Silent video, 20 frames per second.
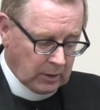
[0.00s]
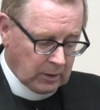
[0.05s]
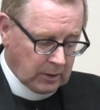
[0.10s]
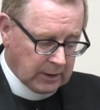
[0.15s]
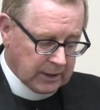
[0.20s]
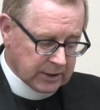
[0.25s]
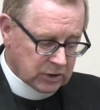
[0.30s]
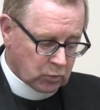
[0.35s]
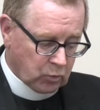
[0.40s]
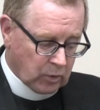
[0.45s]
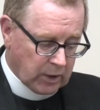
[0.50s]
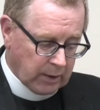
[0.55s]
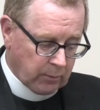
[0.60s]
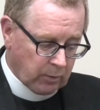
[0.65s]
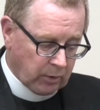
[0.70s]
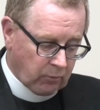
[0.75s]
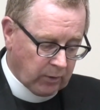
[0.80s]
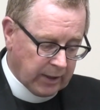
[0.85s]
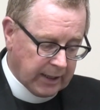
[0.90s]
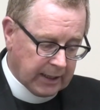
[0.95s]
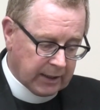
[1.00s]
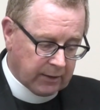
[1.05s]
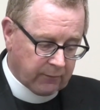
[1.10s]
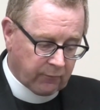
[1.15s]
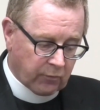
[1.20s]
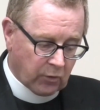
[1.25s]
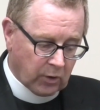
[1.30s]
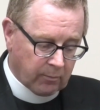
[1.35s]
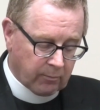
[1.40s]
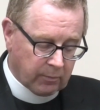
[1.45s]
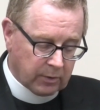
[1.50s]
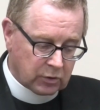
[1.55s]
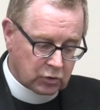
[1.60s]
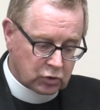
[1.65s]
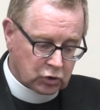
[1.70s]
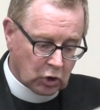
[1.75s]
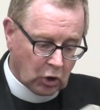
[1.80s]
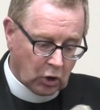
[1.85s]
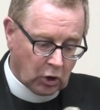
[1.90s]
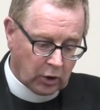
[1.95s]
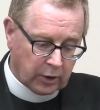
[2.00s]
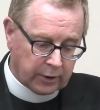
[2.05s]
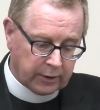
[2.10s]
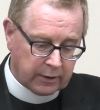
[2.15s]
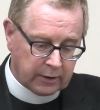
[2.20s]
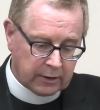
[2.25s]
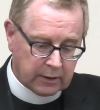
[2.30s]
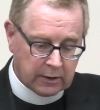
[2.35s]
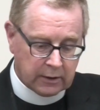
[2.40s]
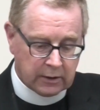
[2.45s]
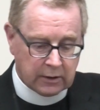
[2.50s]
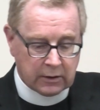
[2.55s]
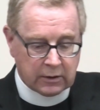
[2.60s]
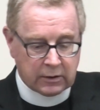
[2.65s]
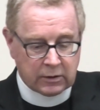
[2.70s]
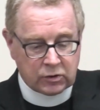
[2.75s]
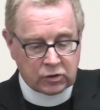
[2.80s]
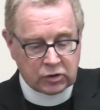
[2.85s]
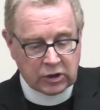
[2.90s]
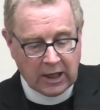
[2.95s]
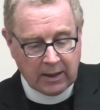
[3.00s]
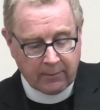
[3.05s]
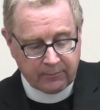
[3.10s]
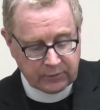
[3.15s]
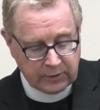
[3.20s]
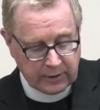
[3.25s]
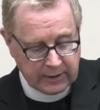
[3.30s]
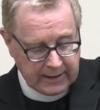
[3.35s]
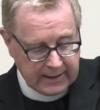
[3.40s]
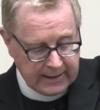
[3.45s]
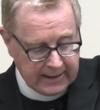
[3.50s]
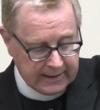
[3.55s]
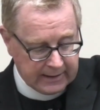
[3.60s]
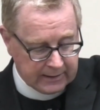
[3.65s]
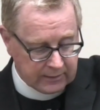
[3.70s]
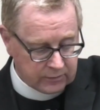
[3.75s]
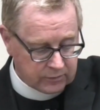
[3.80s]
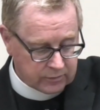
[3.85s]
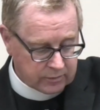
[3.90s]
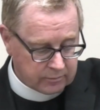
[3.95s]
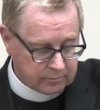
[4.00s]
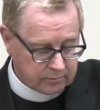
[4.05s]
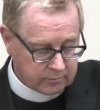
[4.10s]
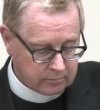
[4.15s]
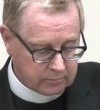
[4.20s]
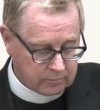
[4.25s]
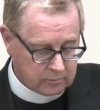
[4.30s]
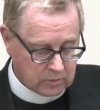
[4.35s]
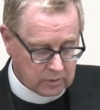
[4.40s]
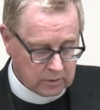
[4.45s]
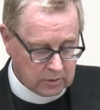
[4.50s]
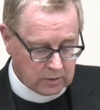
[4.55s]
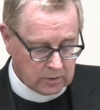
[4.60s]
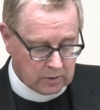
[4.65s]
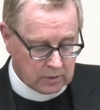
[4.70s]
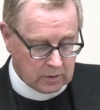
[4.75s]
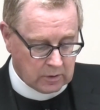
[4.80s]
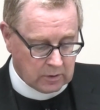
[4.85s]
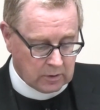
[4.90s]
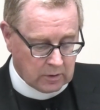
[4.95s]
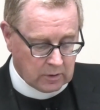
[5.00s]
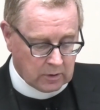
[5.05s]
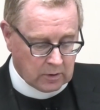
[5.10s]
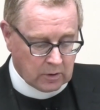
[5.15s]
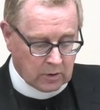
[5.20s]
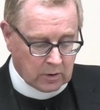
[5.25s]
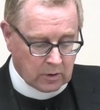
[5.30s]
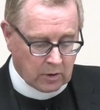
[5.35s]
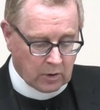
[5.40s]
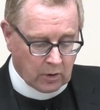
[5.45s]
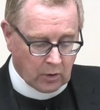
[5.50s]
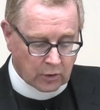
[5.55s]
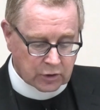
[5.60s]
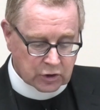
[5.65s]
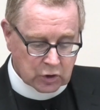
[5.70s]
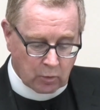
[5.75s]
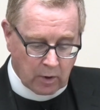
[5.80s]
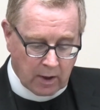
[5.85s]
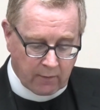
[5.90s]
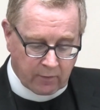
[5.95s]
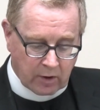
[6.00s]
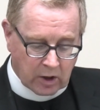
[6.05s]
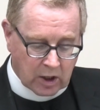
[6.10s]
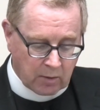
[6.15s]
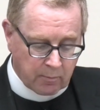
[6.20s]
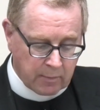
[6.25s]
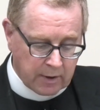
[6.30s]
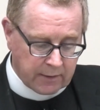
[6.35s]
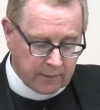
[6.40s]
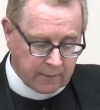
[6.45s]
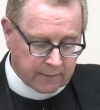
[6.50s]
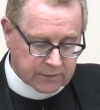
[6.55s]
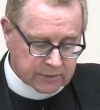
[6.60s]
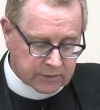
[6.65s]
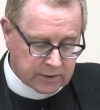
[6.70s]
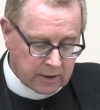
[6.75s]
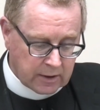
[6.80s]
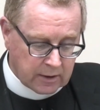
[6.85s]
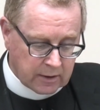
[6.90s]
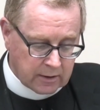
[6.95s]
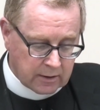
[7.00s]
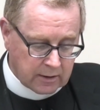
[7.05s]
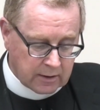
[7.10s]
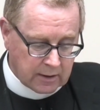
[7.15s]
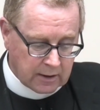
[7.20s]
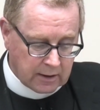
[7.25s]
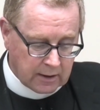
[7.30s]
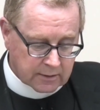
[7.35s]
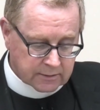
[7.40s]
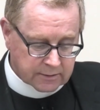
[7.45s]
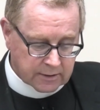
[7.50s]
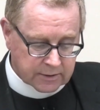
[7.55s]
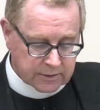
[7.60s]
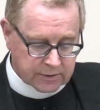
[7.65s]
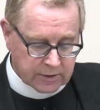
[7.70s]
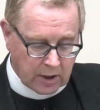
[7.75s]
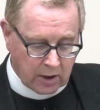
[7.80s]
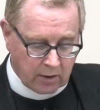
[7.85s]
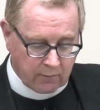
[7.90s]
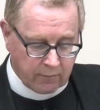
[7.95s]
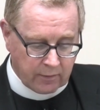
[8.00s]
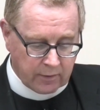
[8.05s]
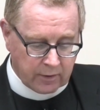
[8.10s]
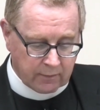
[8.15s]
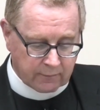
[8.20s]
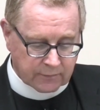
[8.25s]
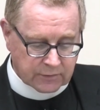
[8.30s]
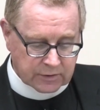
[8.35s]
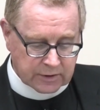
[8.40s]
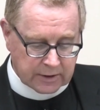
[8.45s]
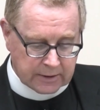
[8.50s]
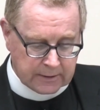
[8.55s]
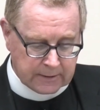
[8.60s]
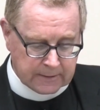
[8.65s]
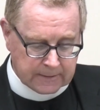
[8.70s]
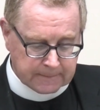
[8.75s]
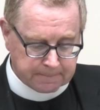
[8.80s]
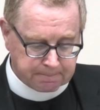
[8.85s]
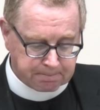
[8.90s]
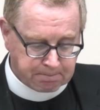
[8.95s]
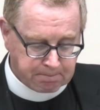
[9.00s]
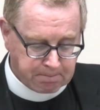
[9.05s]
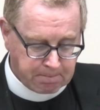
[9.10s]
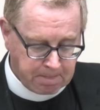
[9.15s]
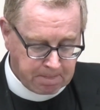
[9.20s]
That's why we read from John chapter 8. Whosoever committeth sin is the servant of sin.